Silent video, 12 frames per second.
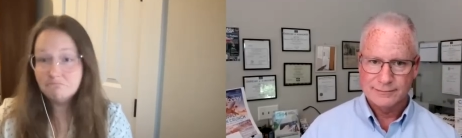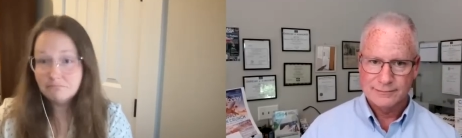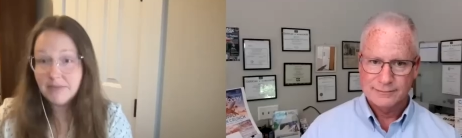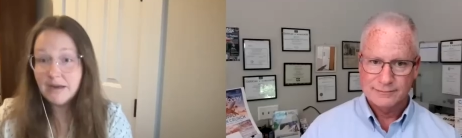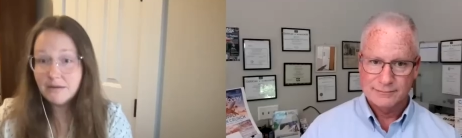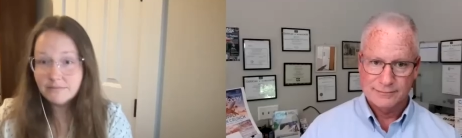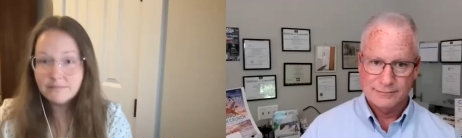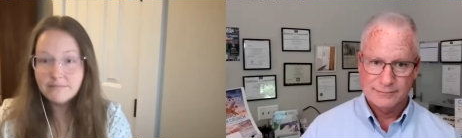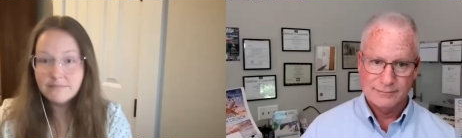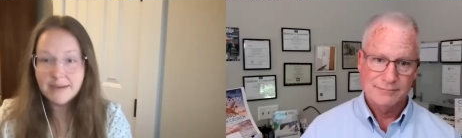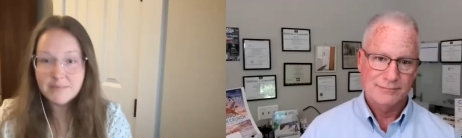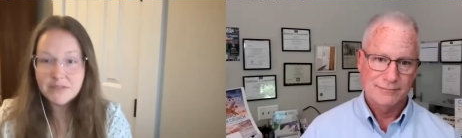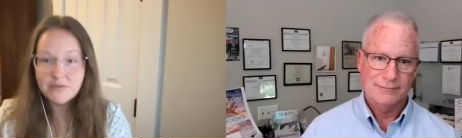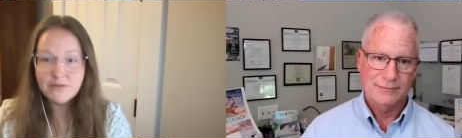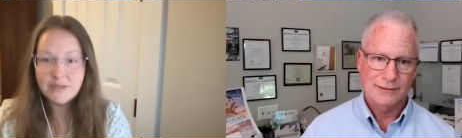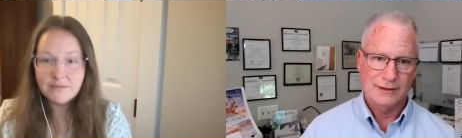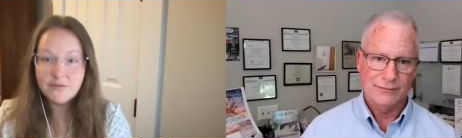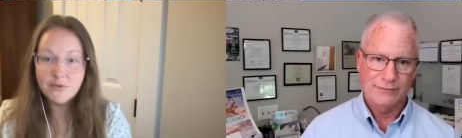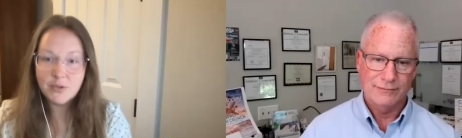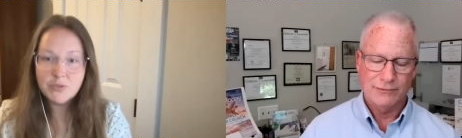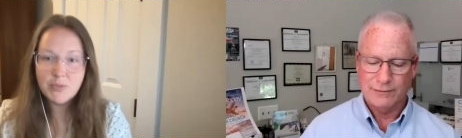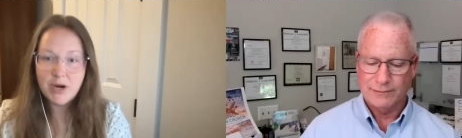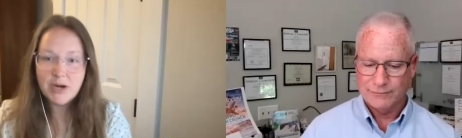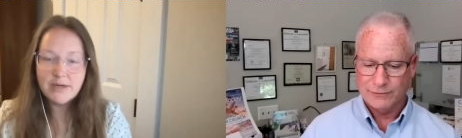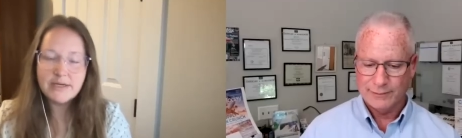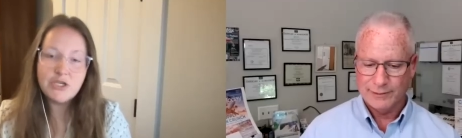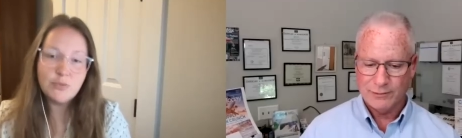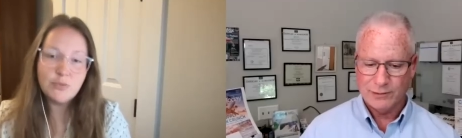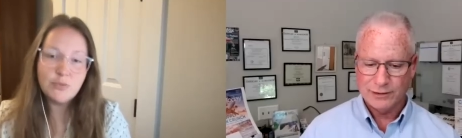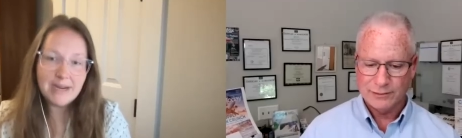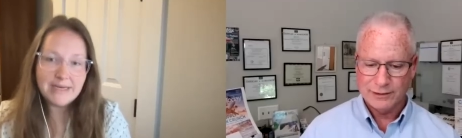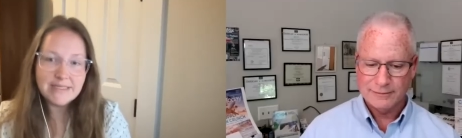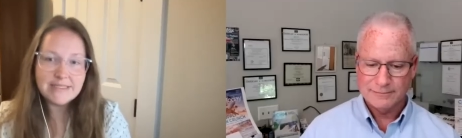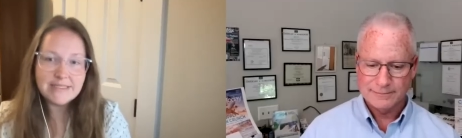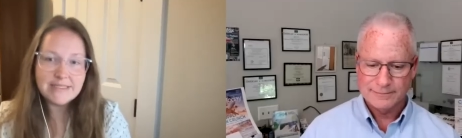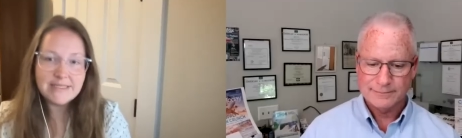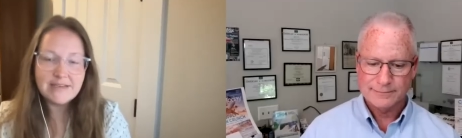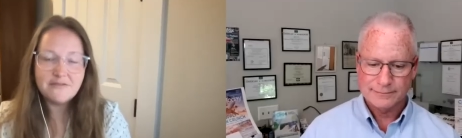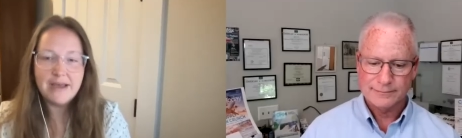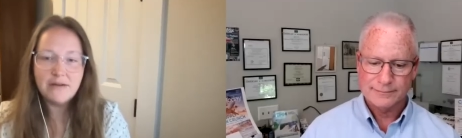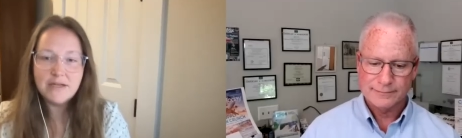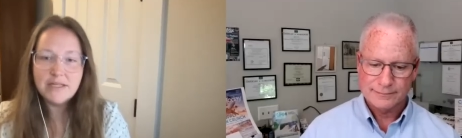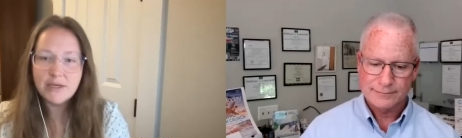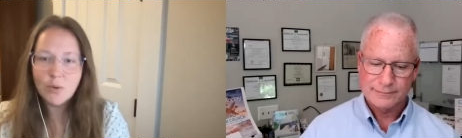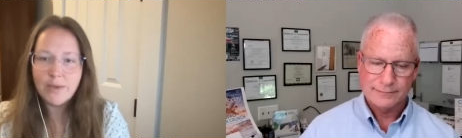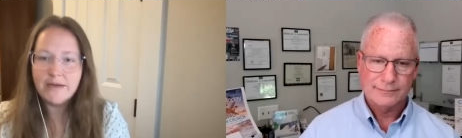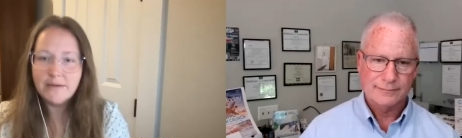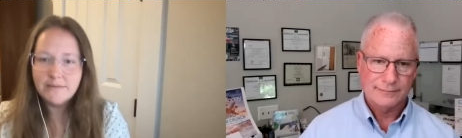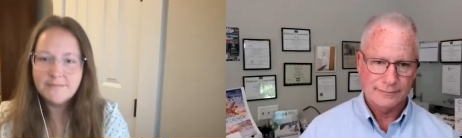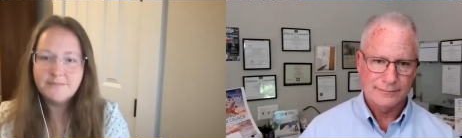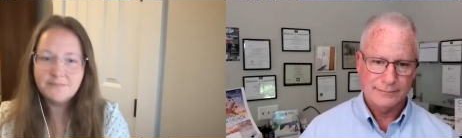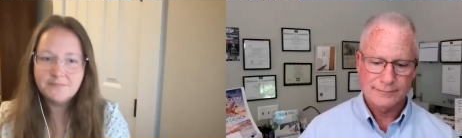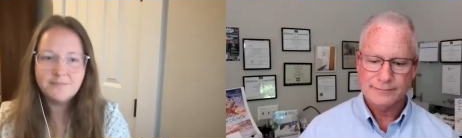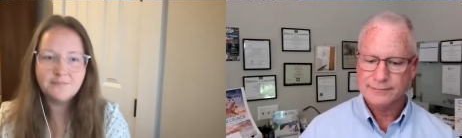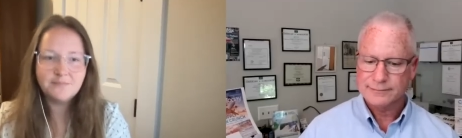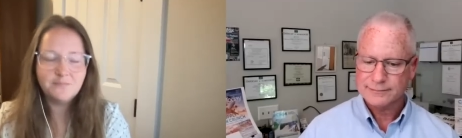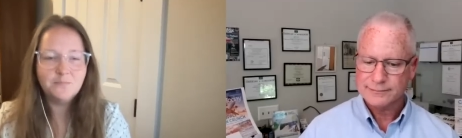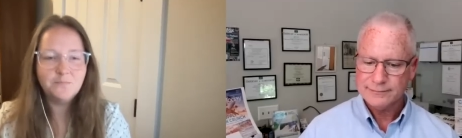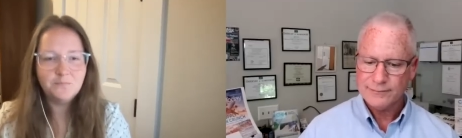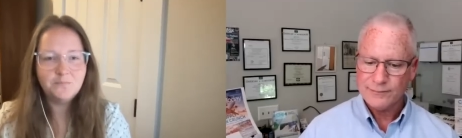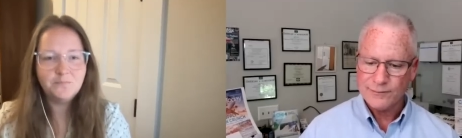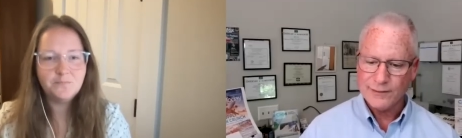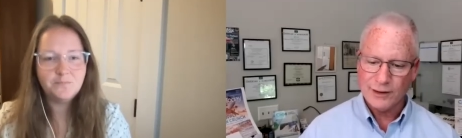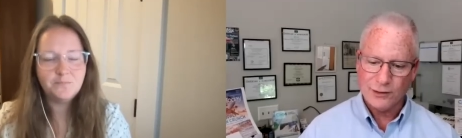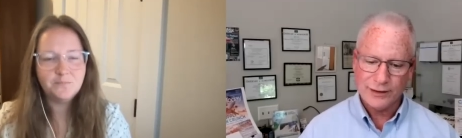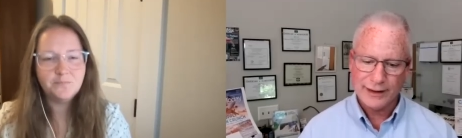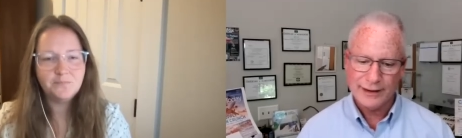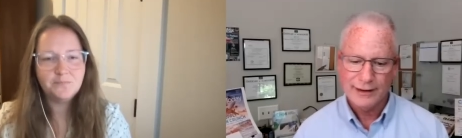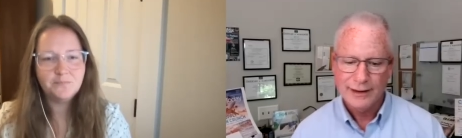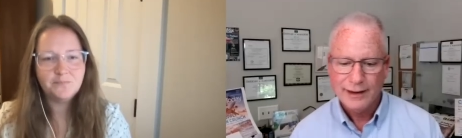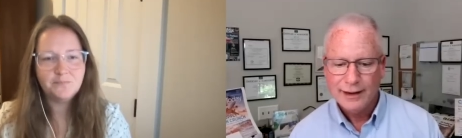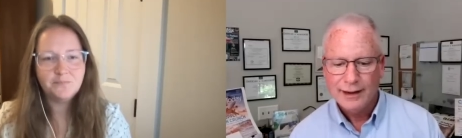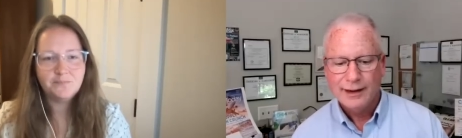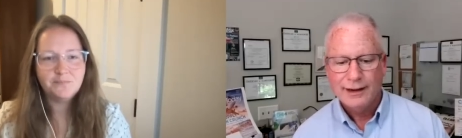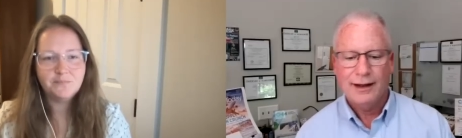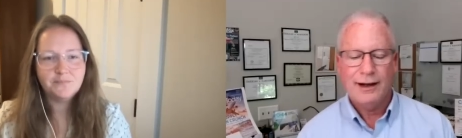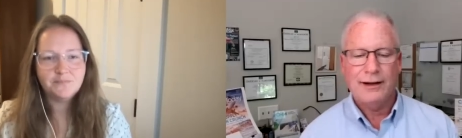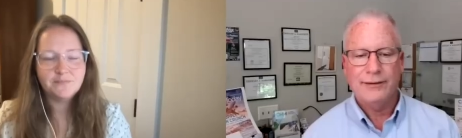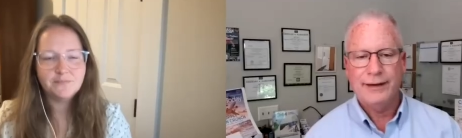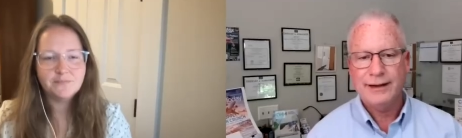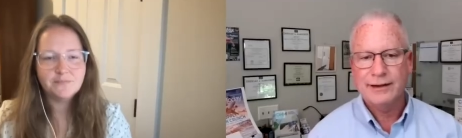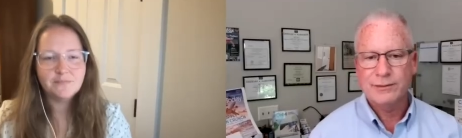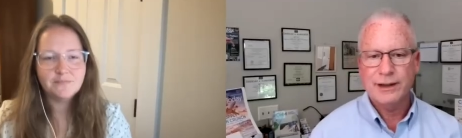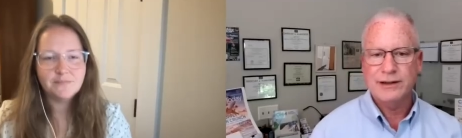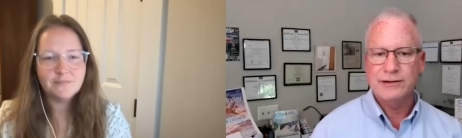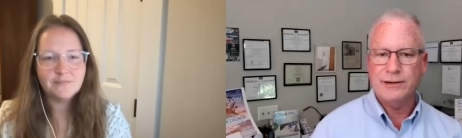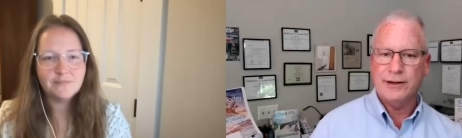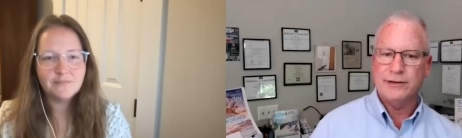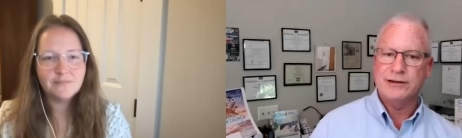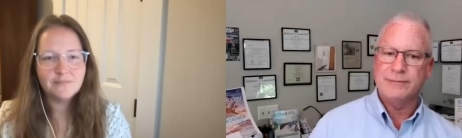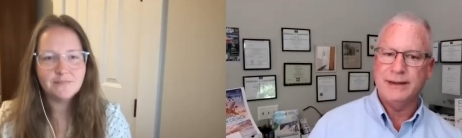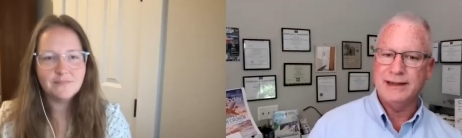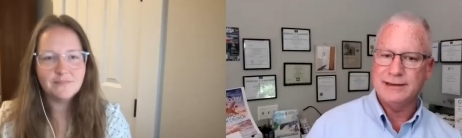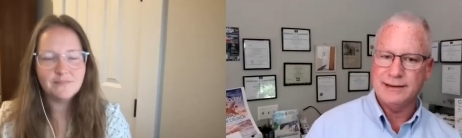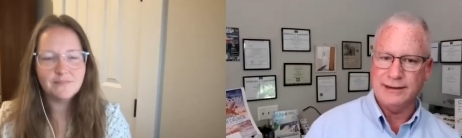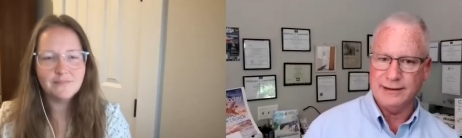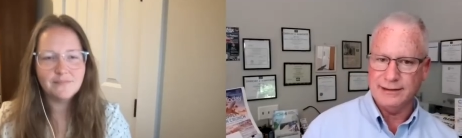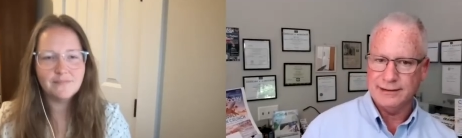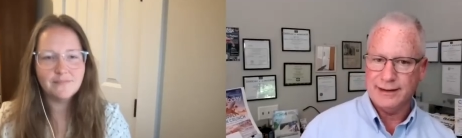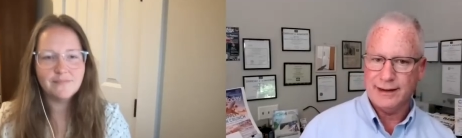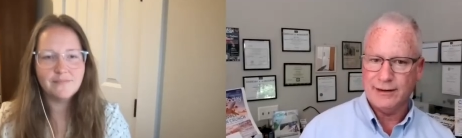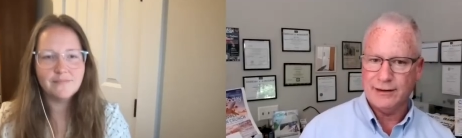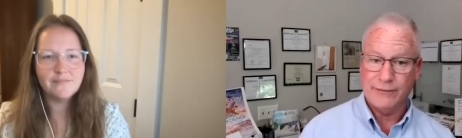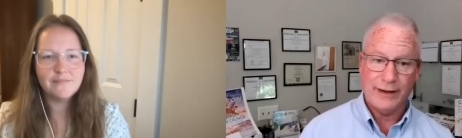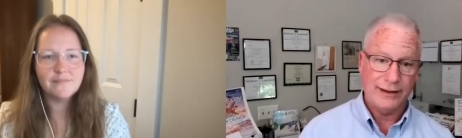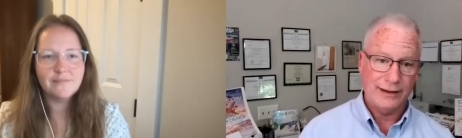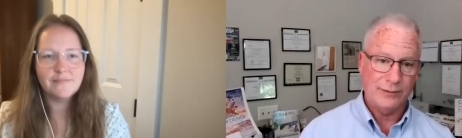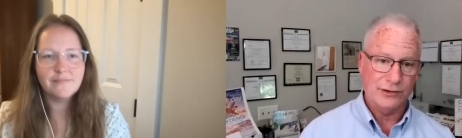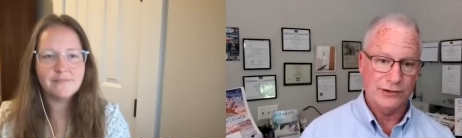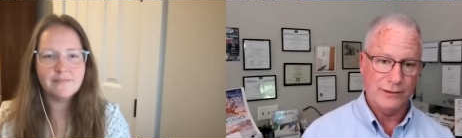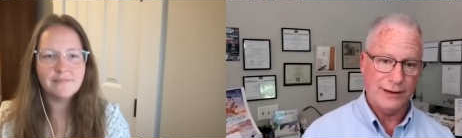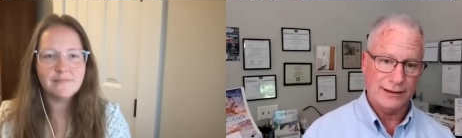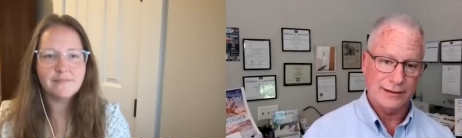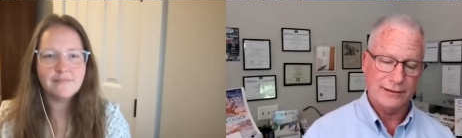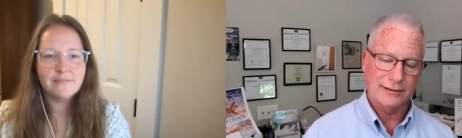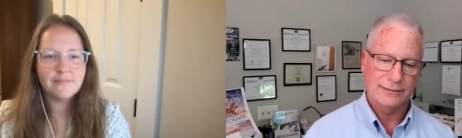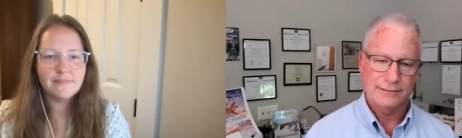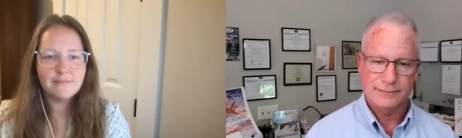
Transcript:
Speaker 1: Yeah absolutely. For the most part, you might see queen. a foundling queen.
Speaker 2: Mm-hmm. Mm-hmm. Okay. Are they a threat to other species that are valuable to us?